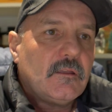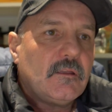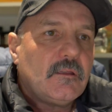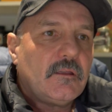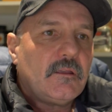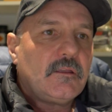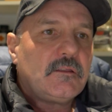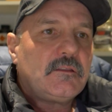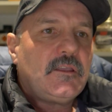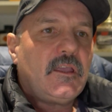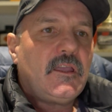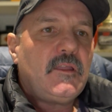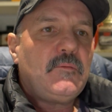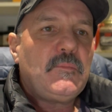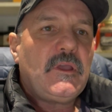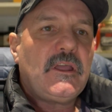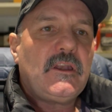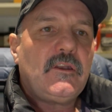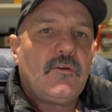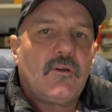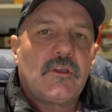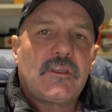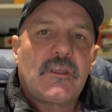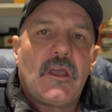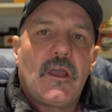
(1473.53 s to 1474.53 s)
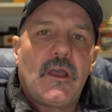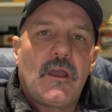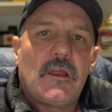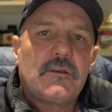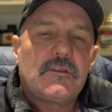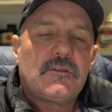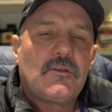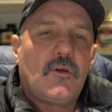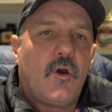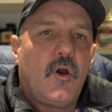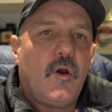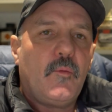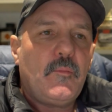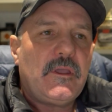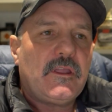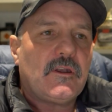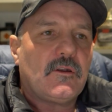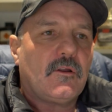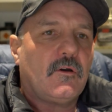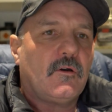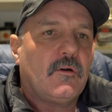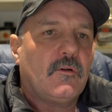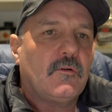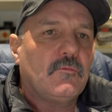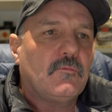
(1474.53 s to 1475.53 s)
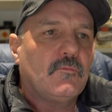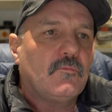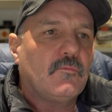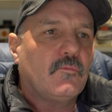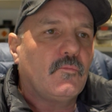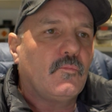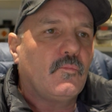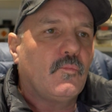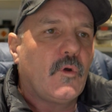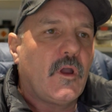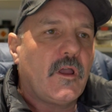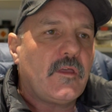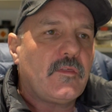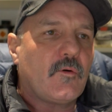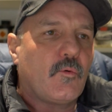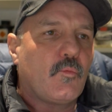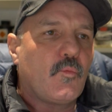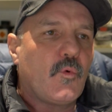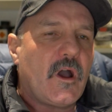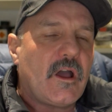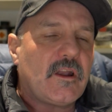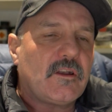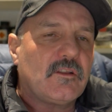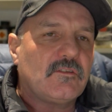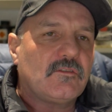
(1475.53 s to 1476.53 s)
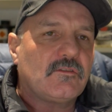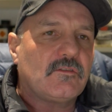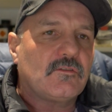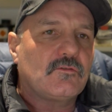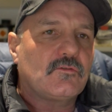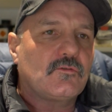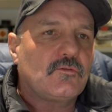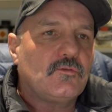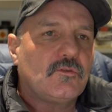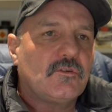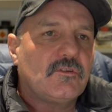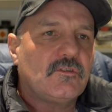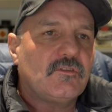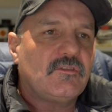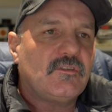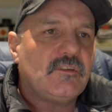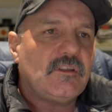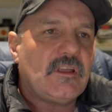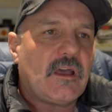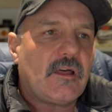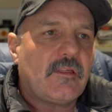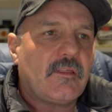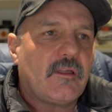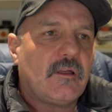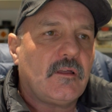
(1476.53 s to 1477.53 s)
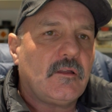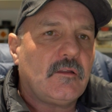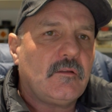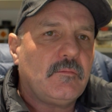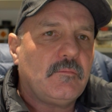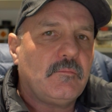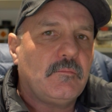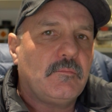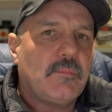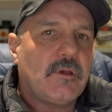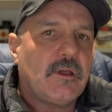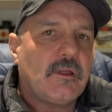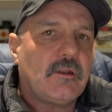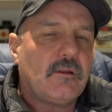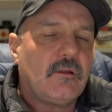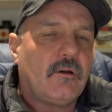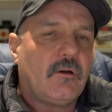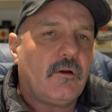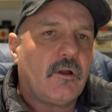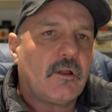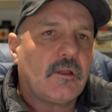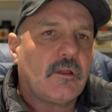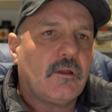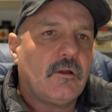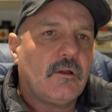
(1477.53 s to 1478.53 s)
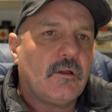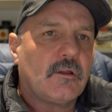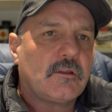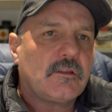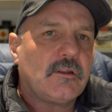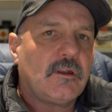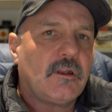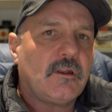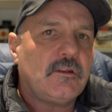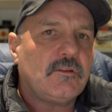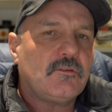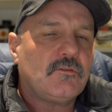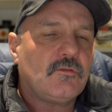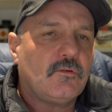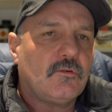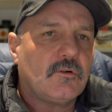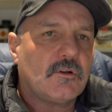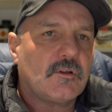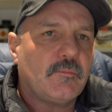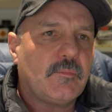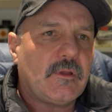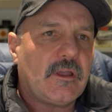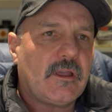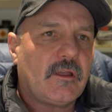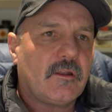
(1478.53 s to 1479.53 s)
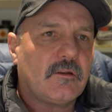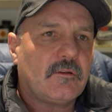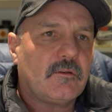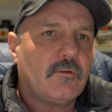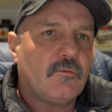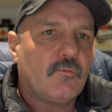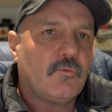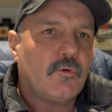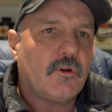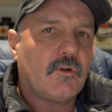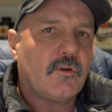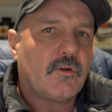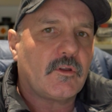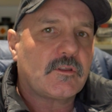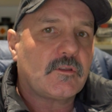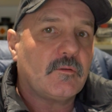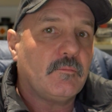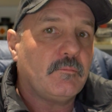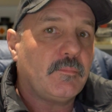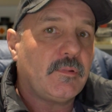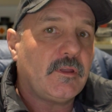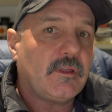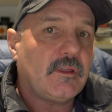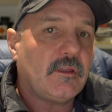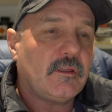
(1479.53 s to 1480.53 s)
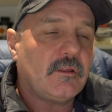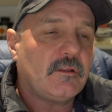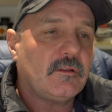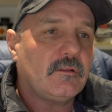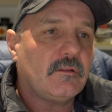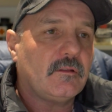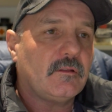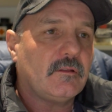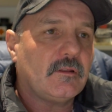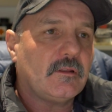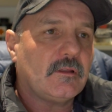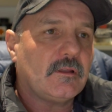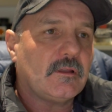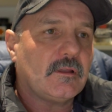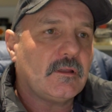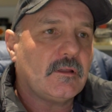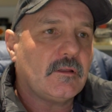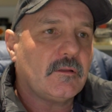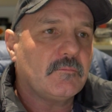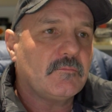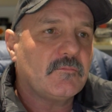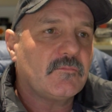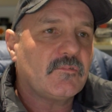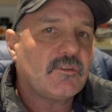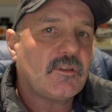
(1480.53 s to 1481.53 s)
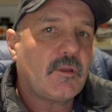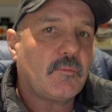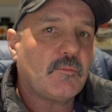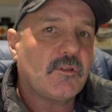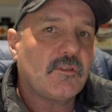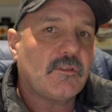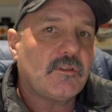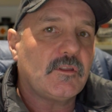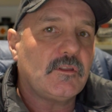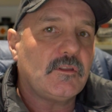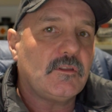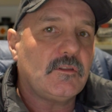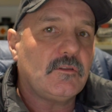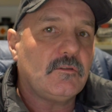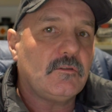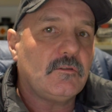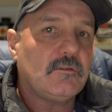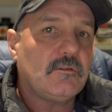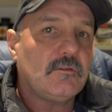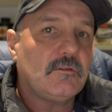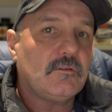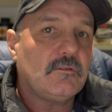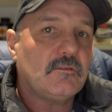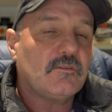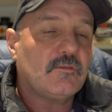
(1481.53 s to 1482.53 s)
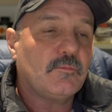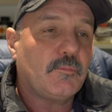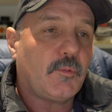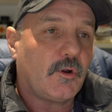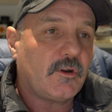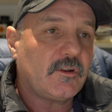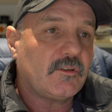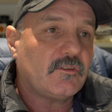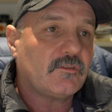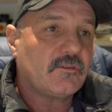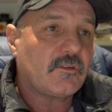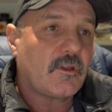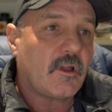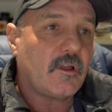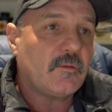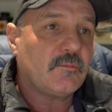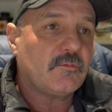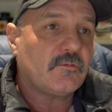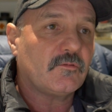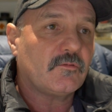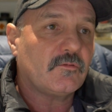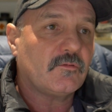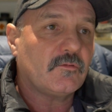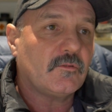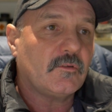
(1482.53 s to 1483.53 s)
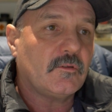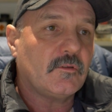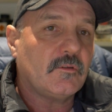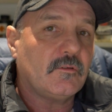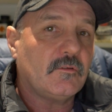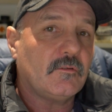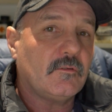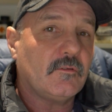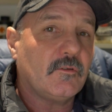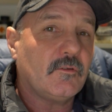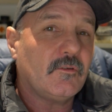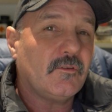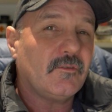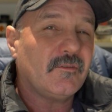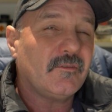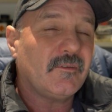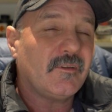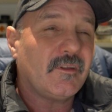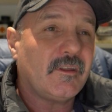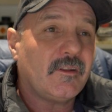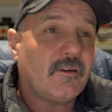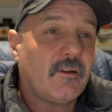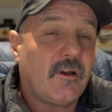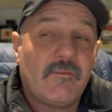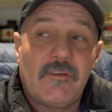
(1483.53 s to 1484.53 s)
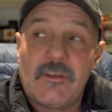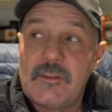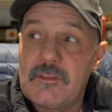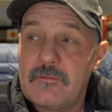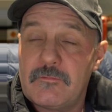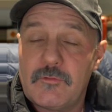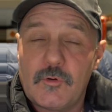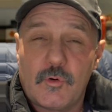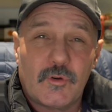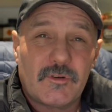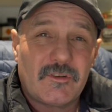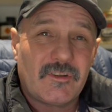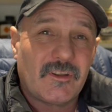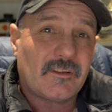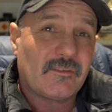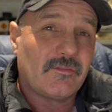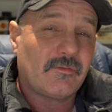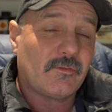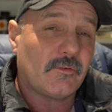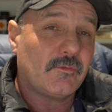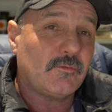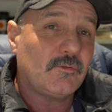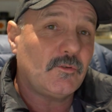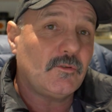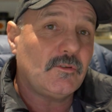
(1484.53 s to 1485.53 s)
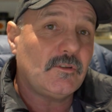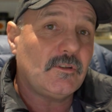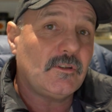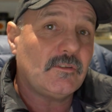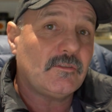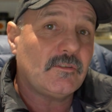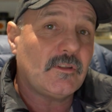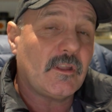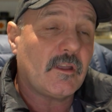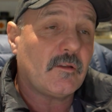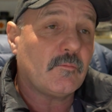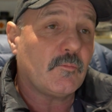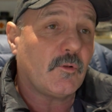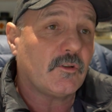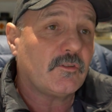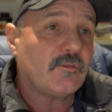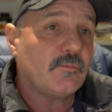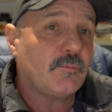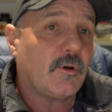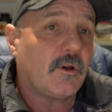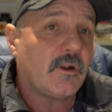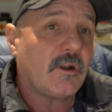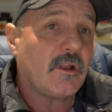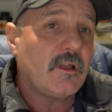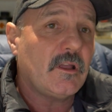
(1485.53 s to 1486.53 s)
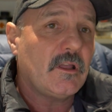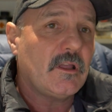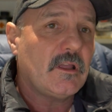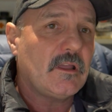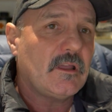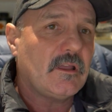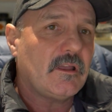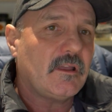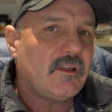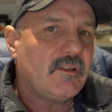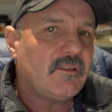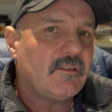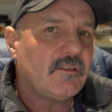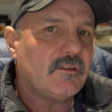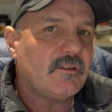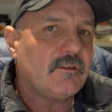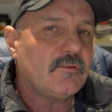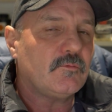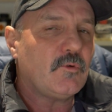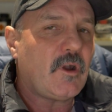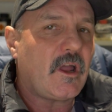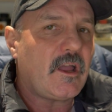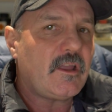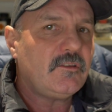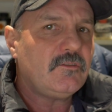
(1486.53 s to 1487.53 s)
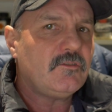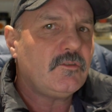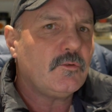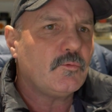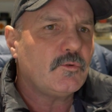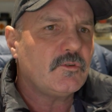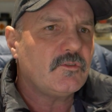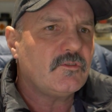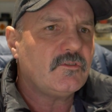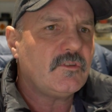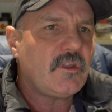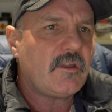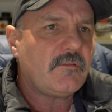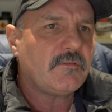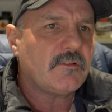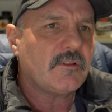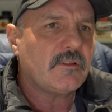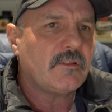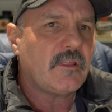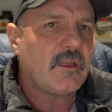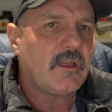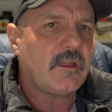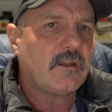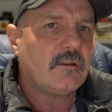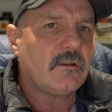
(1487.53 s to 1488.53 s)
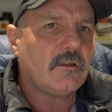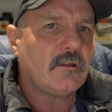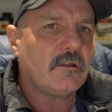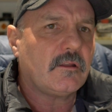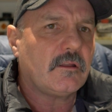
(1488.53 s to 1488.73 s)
Again, Matty, I can't comment on whether one is as good as the other, but I can only talk about when I compared some of the spotting scopes. And I've had the Vortex for a few years now, my spotter, and the razor was definitely that